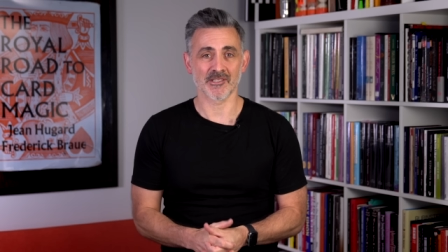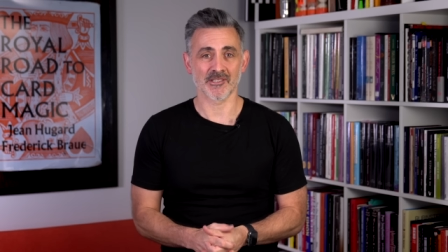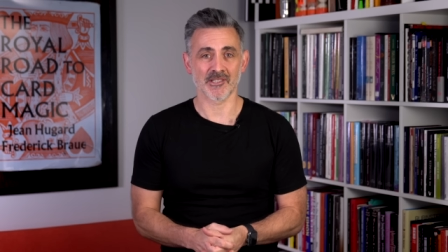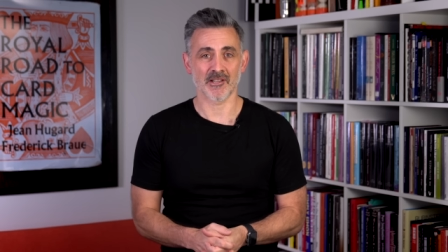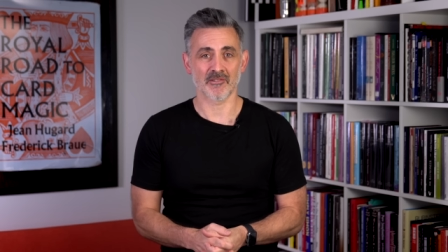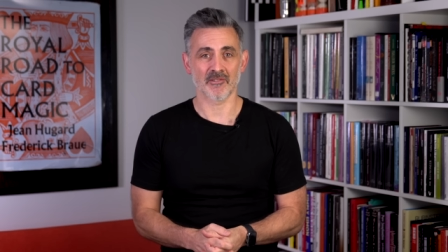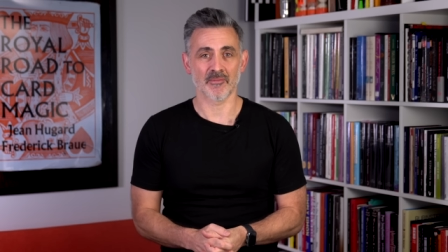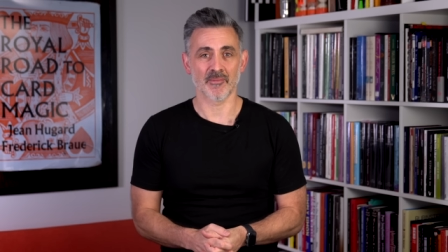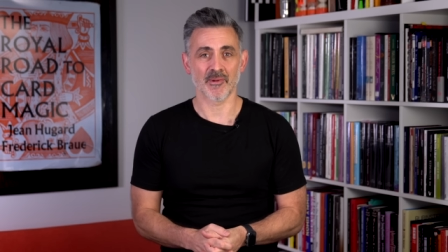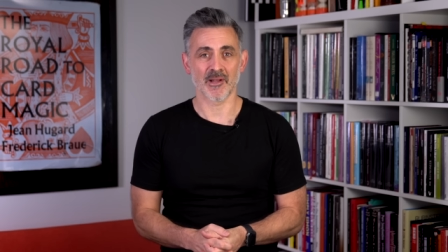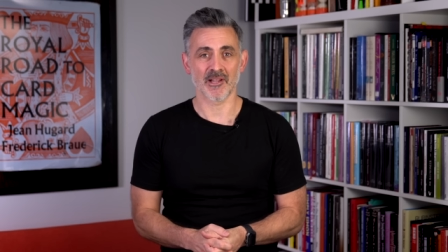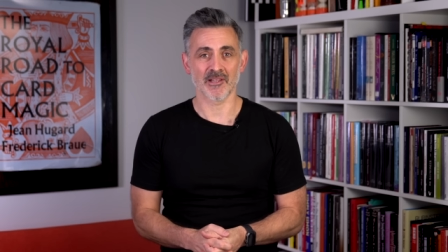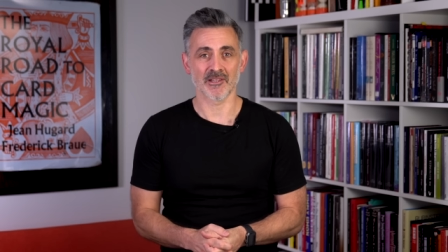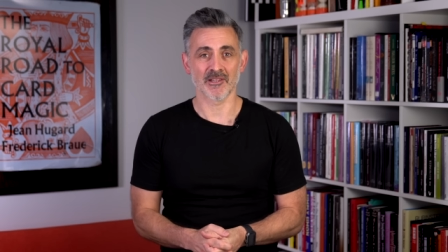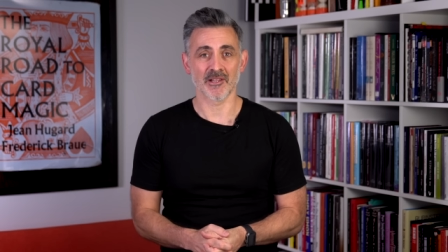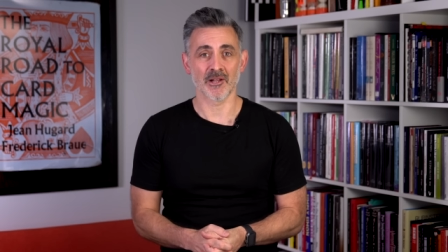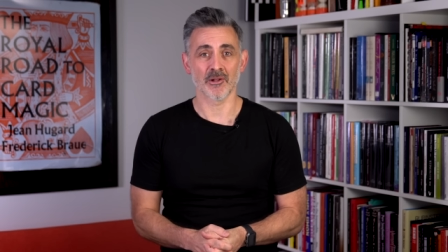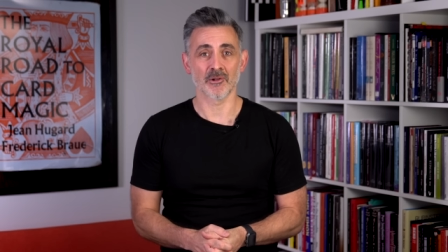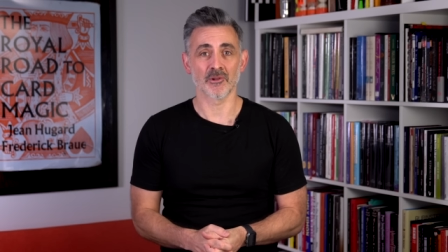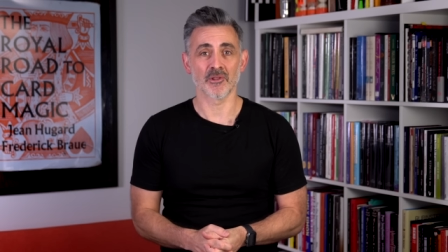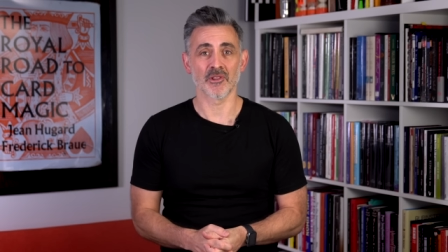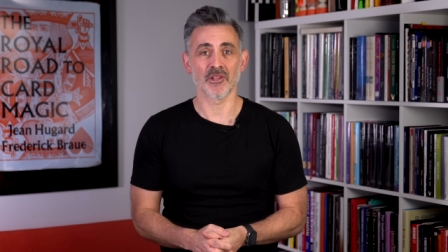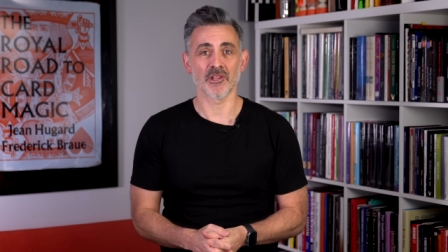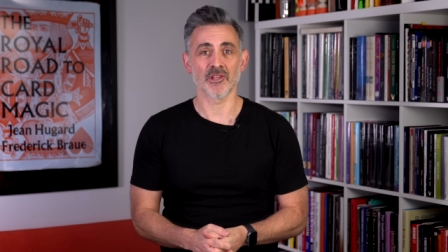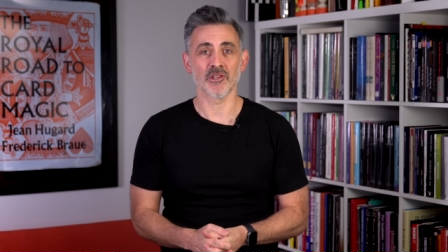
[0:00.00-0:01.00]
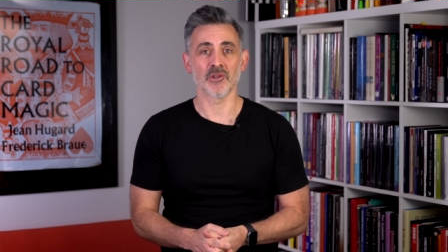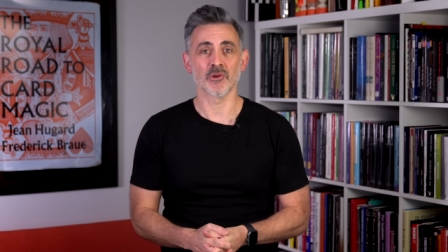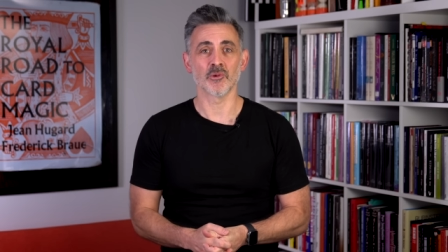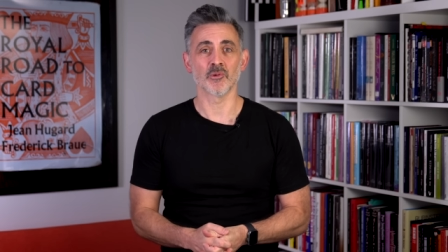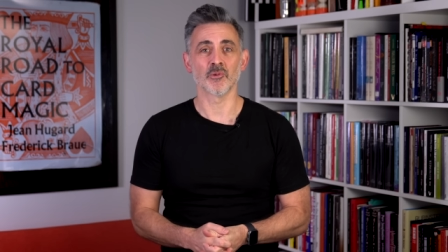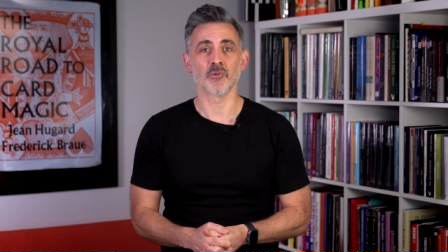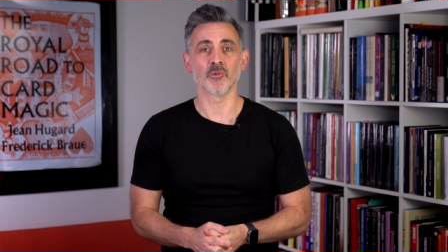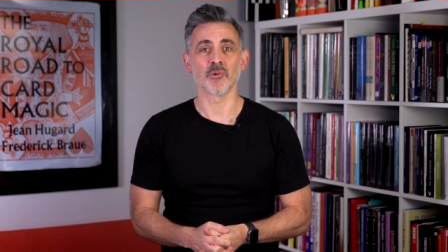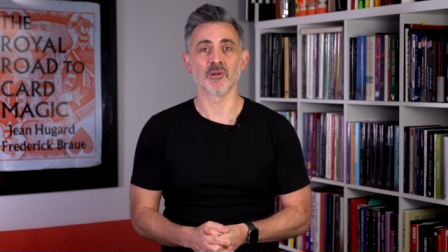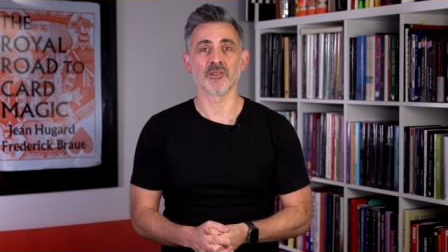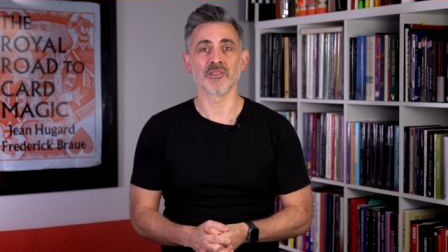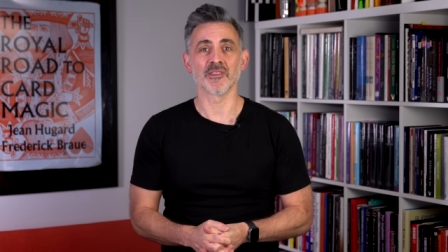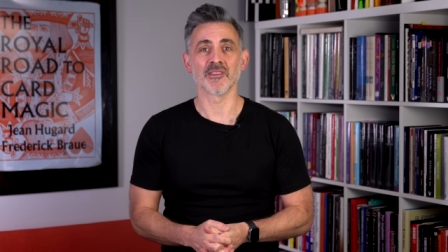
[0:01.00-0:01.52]
stuff about Noel that you
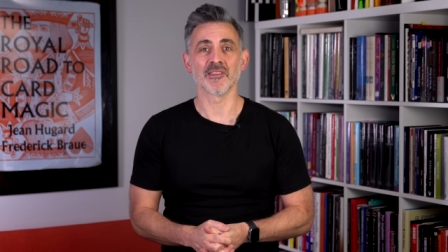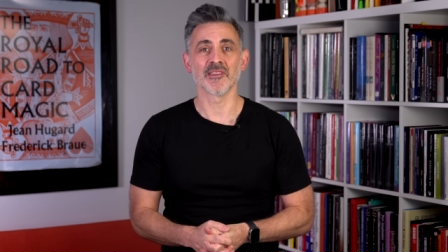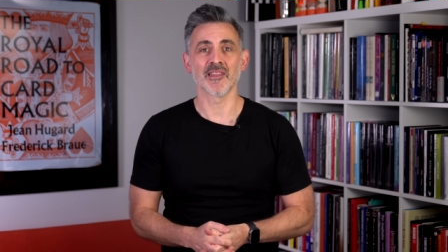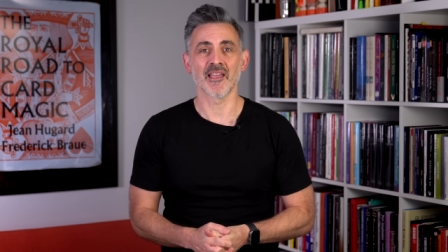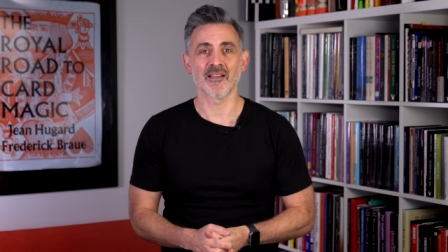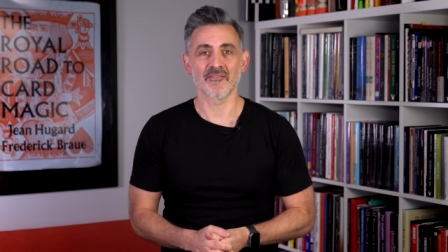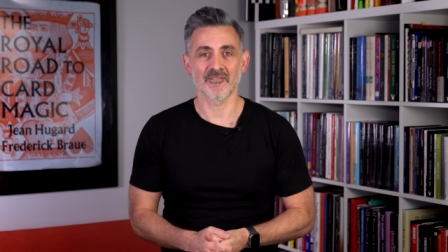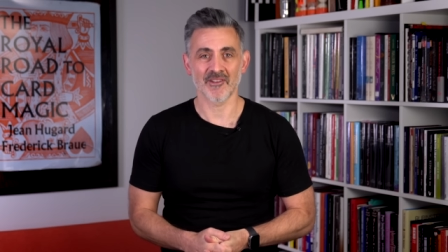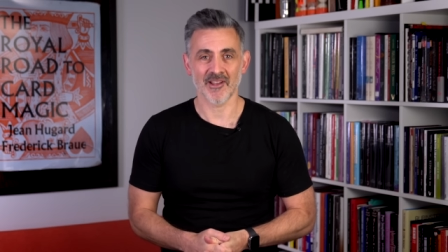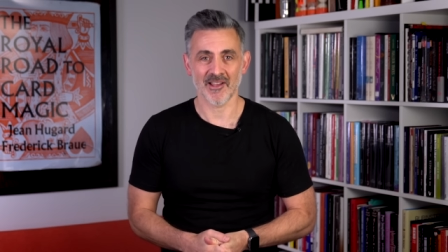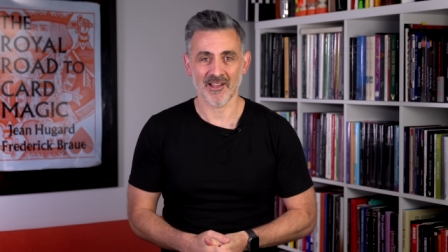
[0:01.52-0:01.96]
would never